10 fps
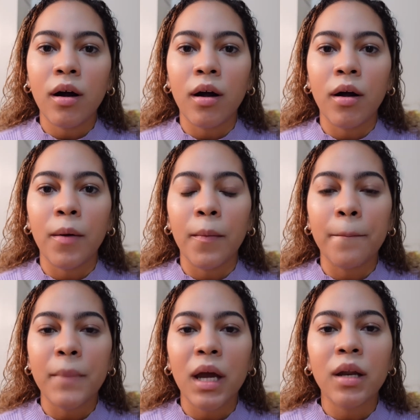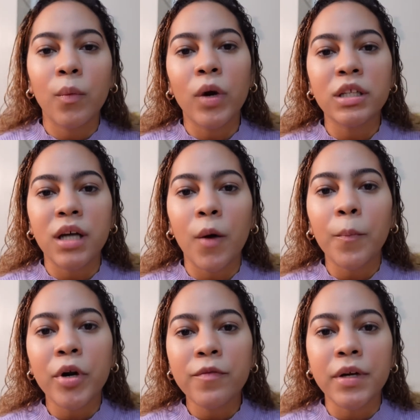and it worked
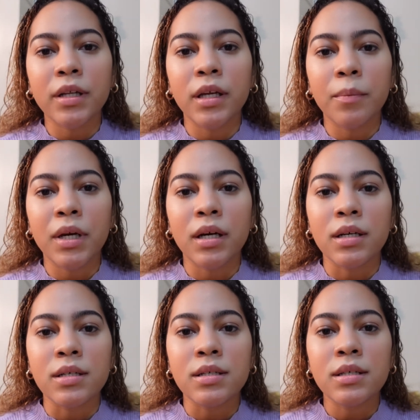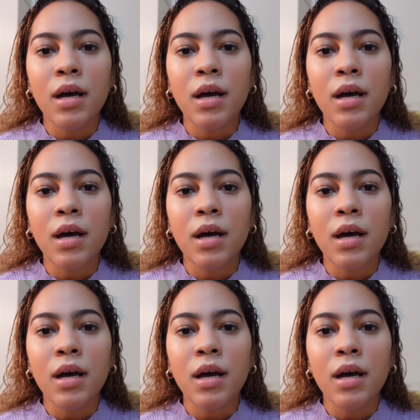out perfectly because